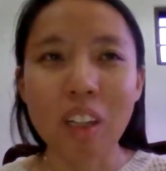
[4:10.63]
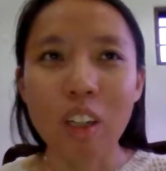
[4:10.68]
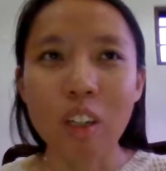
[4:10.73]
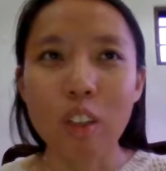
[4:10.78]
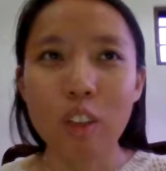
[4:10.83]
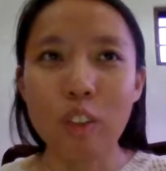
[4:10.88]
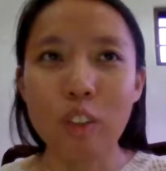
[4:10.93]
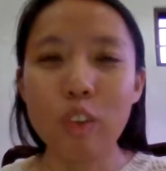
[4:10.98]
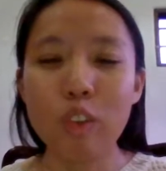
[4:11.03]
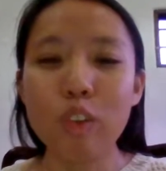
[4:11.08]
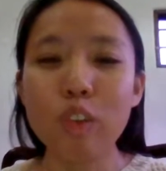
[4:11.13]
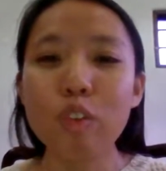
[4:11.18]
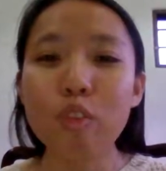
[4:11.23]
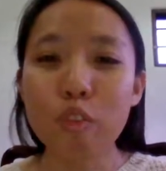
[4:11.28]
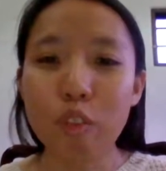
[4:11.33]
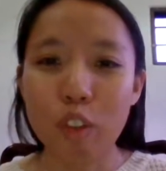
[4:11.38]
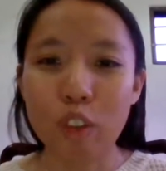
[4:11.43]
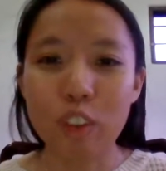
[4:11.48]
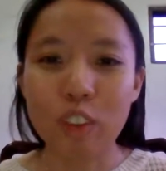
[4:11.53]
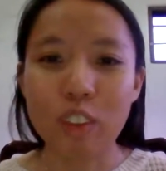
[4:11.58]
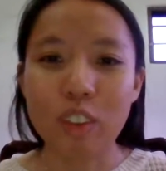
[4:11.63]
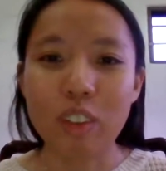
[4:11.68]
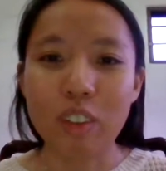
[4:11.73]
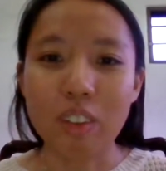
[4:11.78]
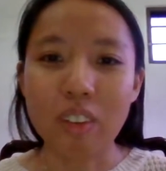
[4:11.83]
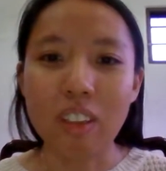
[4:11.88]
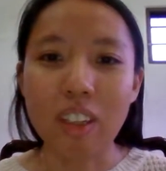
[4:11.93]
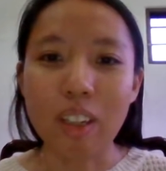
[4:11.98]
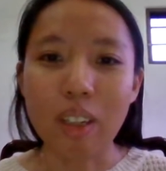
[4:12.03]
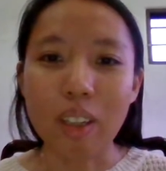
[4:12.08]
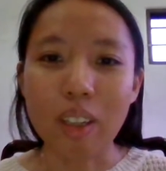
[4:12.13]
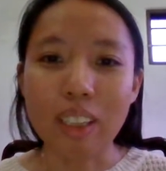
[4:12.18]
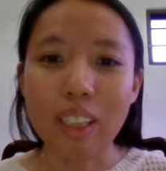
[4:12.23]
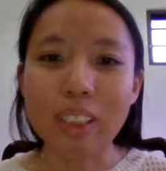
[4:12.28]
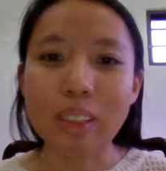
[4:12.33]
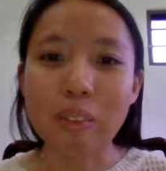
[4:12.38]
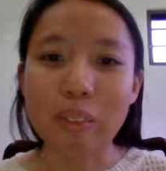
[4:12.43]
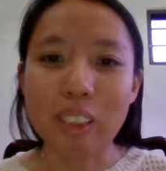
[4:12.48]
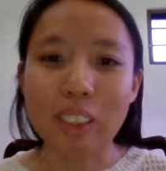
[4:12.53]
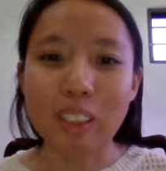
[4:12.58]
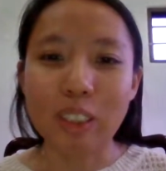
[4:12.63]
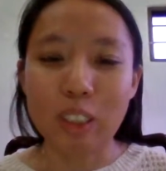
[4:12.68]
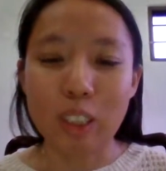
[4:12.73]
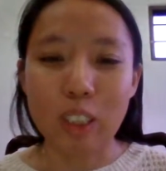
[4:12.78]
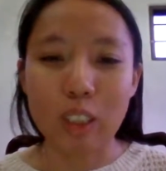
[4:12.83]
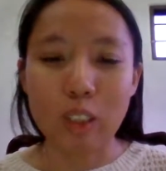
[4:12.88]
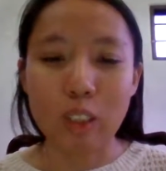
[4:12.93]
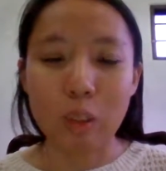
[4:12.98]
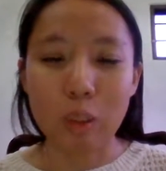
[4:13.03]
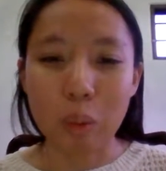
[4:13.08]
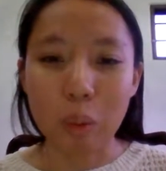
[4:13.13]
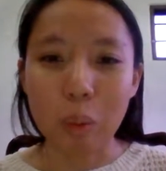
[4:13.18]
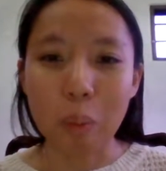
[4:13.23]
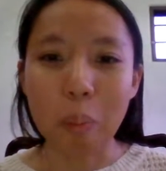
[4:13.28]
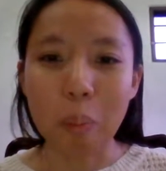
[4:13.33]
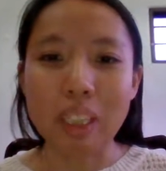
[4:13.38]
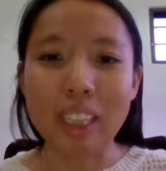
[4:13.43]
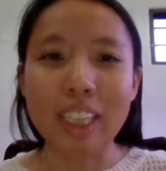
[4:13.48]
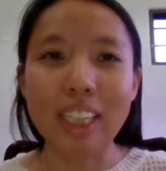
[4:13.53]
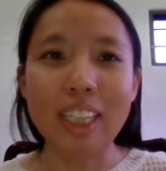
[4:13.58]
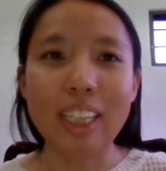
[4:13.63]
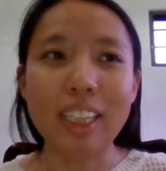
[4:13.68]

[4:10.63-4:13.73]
universal, that's what Source told me.